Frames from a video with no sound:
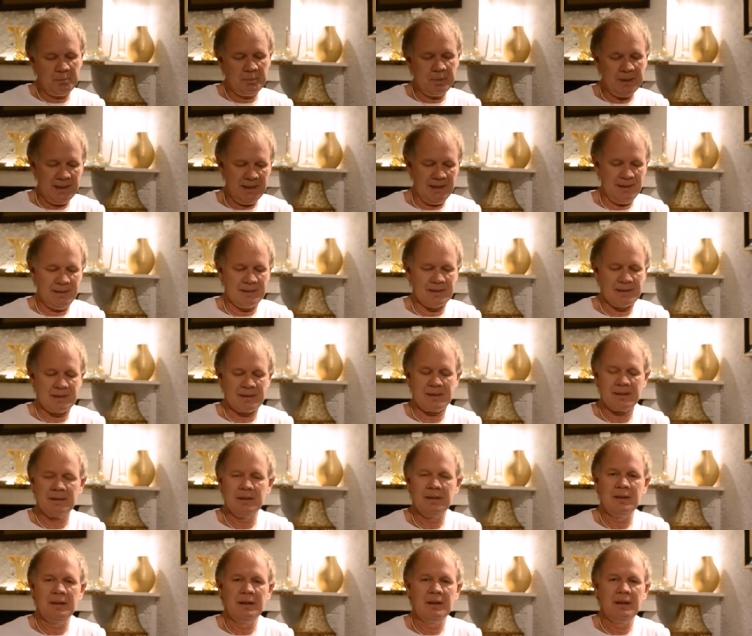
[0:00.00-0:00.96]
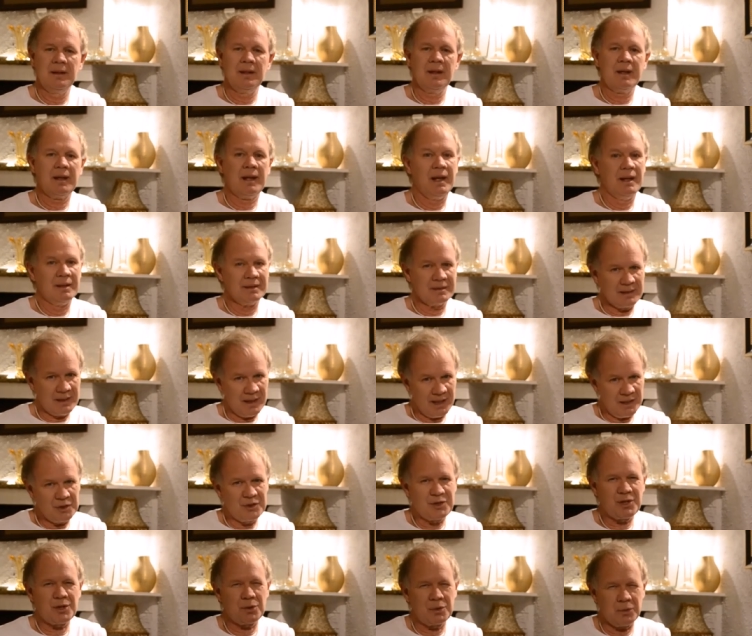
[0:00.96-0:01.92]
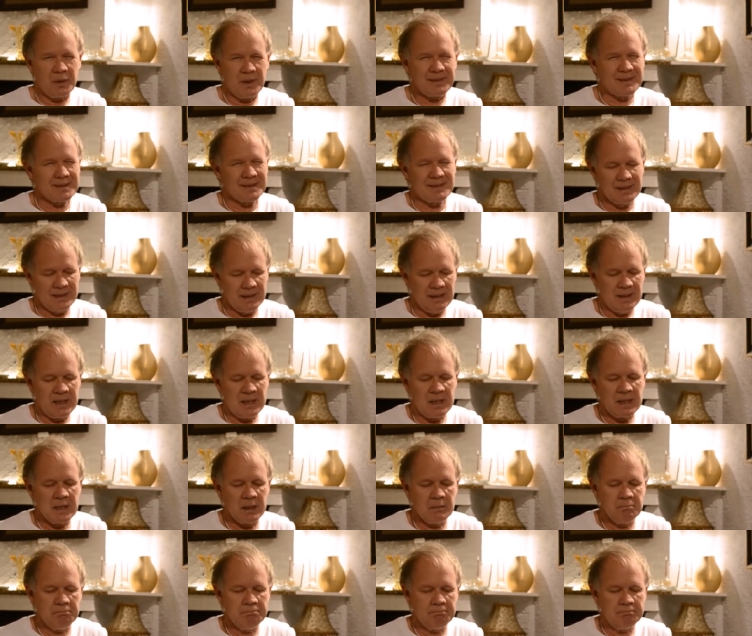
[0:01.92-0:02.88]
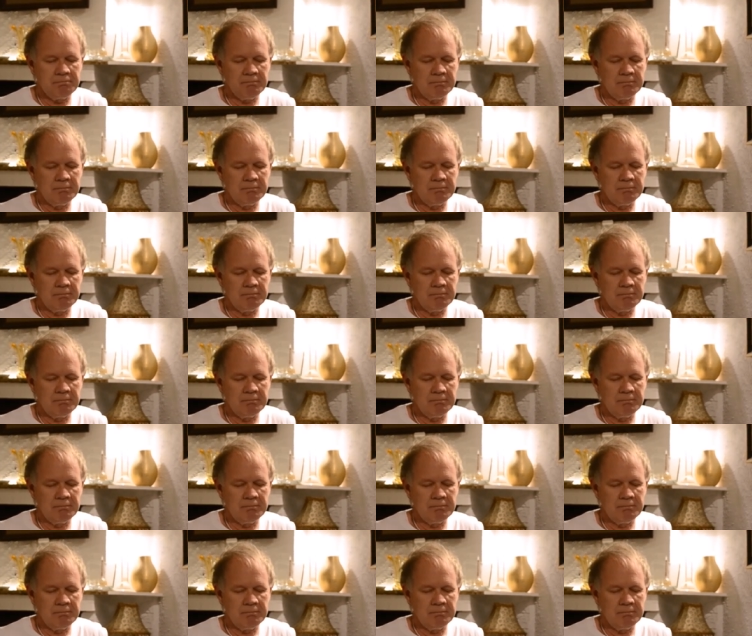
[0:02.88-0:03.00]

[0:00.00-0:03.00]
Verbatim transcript: peace as I trust in Him.